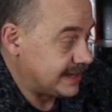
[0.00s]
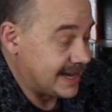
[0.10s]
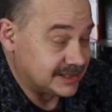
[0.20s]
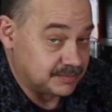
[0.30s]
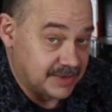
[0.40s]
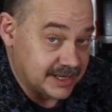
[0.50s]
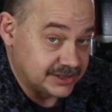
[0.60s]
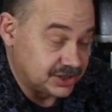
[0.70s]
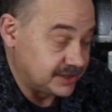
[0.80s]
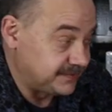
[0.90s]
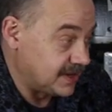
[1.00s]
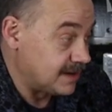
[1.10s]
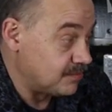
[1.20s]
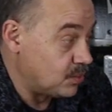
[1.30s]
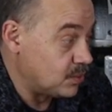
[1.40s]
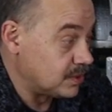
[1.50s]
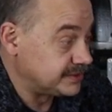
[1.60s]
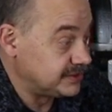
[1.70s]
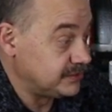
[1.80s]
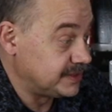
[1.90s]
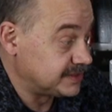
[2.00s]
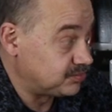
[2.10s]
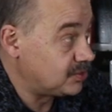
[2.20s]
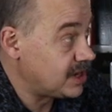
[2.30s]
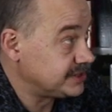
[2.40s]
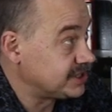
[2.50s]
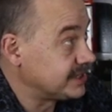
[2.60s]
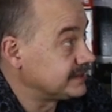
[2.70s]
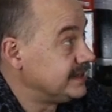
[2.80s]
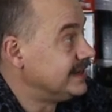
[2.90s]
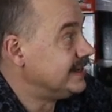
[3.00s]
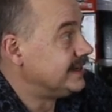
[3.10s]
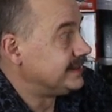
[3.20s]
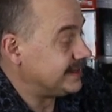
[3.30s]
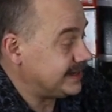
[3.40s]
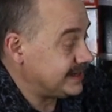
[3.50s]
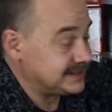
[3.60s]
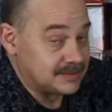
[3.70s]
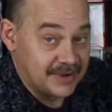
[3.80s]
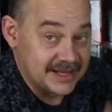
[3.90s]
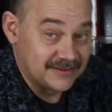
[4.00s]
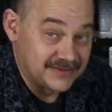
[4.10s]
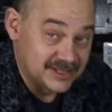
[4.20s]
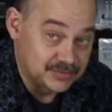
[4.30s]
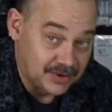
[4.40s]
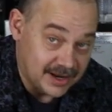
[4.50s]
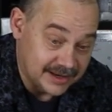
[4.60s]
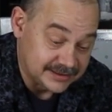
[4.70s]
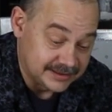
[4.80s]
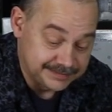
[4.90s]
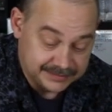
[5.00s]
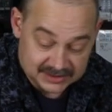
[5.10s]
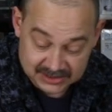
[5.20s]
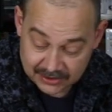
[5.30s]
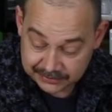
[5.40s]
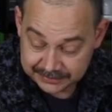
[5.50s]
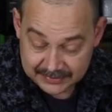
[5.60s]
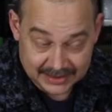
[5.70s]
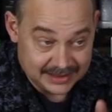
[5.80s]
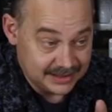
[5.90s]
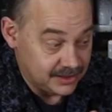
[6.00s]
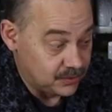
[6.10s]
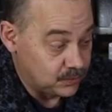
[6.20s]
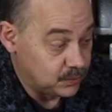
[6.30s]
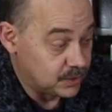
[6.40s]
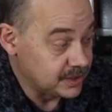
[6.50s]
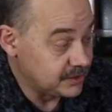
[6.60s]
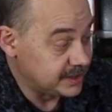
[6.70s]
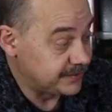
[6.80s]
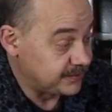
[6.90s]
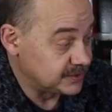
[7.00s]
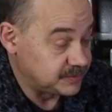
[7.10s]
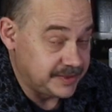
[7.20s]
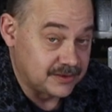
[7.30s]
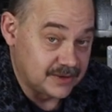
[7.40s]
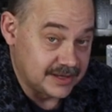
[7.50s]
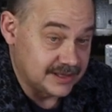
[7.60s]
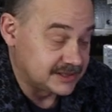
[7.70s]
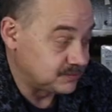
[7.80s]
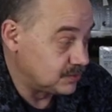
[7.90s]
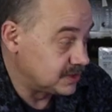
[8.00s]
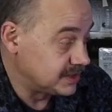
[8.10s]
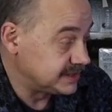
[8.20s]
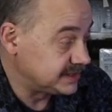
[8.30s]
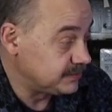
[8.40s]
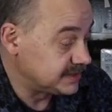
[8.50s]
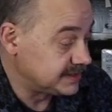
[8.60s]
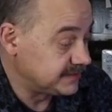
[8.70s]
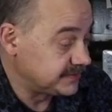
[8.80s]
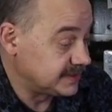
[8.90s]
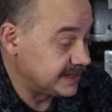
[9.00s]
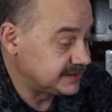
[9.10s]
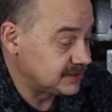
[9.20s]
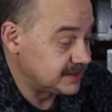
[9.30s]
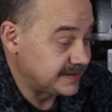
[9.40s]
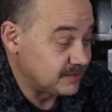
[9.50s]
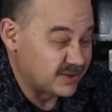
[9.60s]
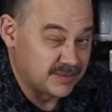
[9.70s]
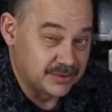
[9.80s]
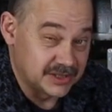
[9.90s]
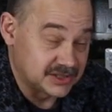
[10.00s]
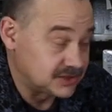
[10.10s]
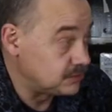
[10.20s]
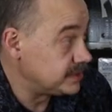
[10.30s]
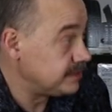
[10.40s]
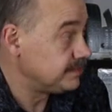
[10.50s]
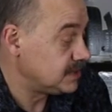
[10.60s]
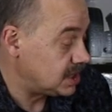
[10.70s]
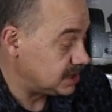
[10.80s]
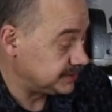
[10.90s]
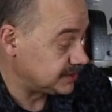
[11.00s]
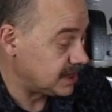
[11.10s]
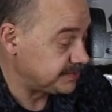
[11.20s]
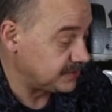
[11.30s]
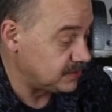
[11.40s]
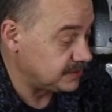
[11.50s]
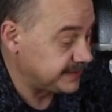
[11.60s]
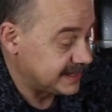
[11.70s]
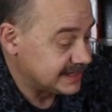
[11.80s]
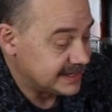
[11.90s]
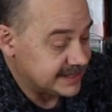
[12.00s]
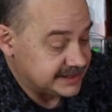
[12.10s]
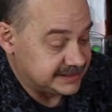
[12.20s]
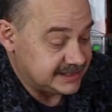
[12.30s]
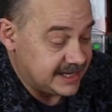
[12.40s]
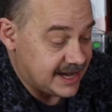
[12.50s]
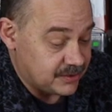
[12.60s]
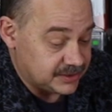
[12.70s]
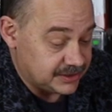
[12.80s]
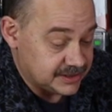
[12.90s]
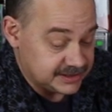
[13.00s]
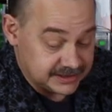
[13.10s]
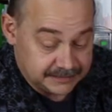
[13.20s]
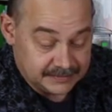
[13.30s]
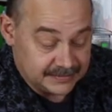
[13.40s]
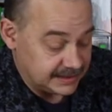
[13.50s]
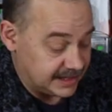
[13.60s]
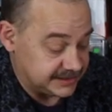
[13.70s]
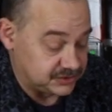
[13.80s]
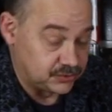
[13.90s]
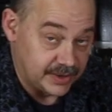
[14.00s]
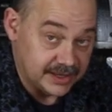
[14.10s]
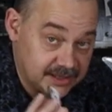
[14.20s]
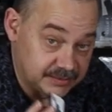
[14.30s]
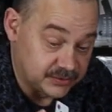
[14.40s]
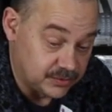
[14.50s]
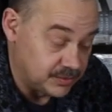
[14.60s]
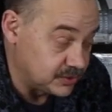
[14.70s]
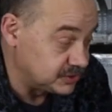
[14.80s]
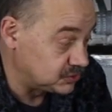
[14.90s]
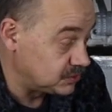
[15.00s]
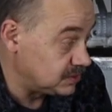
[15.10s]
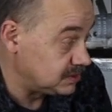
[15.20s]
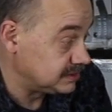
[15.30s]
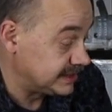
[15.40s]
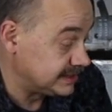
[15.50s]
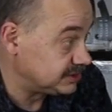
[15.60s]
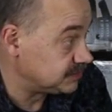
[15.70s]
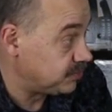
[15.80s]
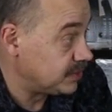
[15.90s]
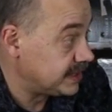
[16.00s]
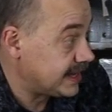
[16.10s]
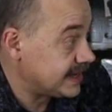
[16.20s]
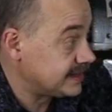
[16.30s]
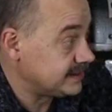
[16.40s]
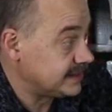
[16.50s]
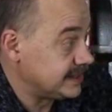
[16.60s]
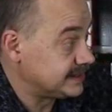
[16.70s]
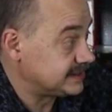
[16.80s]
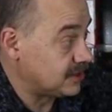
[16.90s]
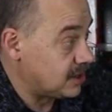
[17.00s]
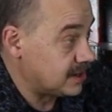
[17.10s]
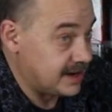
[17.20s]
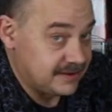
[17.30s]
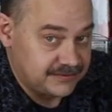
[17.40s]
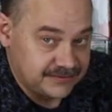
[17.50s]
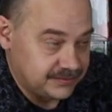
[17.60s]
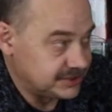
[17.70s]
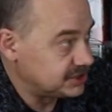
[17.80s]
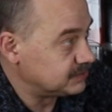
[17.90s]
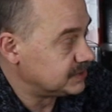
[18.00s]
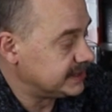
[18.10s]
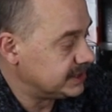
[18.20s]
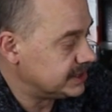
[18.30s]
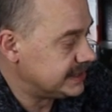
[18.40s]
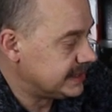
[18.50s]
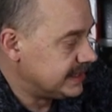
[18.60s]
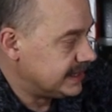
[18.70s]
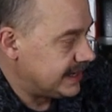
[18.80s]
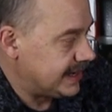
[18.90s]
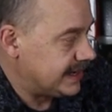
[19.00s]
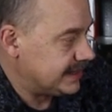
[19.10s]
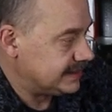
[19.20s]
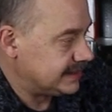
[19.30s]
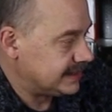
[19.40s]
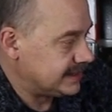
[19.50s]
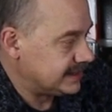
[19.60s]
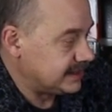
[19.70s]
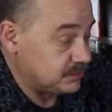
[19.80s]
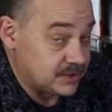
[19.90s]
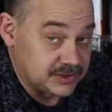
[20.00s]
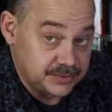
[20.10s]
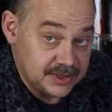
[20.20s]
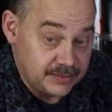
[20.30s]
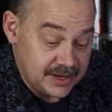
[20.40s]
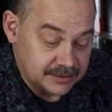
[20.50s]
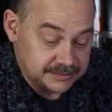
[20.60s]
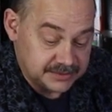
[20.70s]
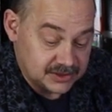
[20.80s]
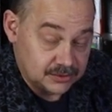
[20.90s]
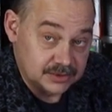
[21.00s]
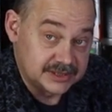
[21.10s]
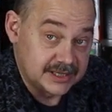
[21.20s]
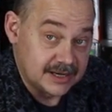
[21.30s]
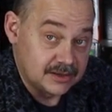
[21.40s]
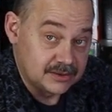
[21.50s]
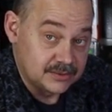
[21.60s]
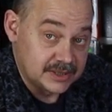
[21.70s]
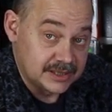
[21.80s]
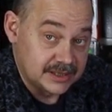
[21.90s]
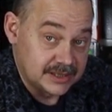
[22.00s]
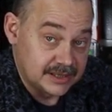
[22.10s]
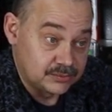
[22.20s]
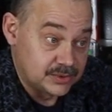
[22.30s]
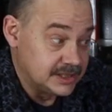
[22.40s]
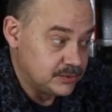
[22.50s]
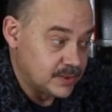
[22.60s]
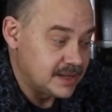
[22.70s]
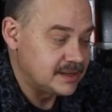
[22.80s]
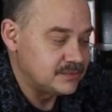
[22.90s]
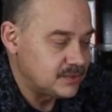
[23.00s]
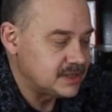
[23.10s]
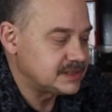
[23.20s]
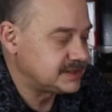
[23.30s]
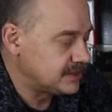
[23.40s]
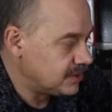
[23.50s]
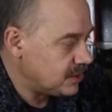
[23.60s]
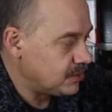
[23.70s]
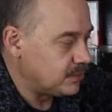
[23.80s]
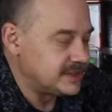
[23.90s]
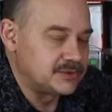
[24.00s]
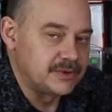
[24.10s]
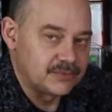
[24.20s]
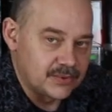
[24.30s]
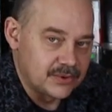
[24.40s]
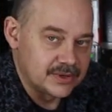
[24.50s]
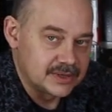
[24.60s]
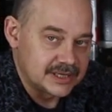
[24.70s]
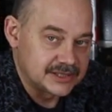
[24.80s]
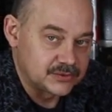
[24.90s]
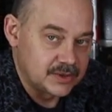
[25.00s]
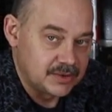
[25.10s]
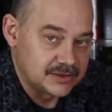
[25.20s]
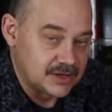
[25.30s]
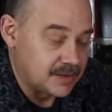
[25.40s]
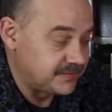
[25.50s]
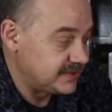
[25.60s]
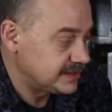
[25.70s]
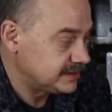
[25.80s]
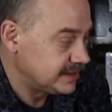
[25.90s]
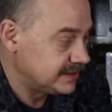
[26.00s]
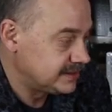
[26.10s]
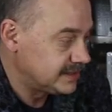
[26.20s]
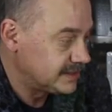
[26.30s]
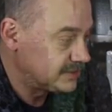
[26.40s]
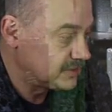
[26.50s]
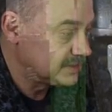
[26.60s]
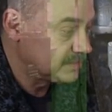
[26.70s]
as much, if not more, to do it as a project than it is to buy the finished product. So we're going to throw a speaker on this. We're going to see what the different lights are. Then we're going to put a scrim on top of the whole thing, see how it looks. It's great. Comes with remote control. Again, just pointed at it. It's R F, which is really good. And uh, it works really well. So we'll see how, uh, how really well it works once we throw a, a scrim on top of it and uh, turn